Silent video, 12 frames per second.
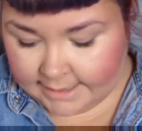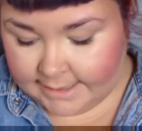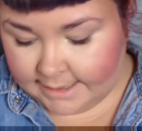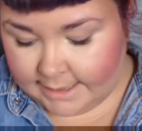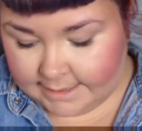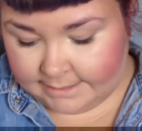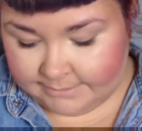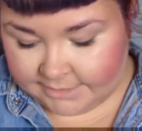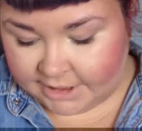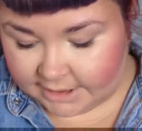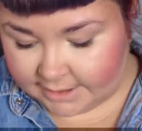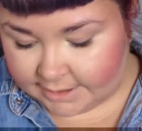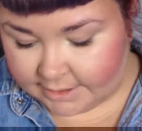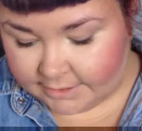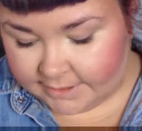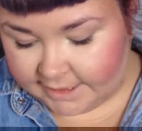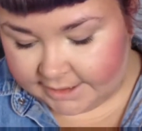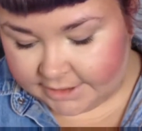I am just
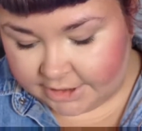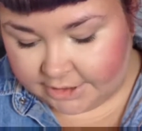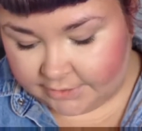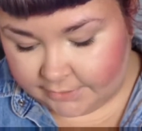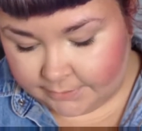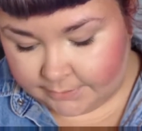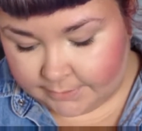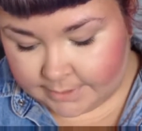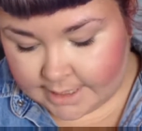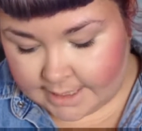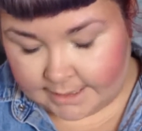going to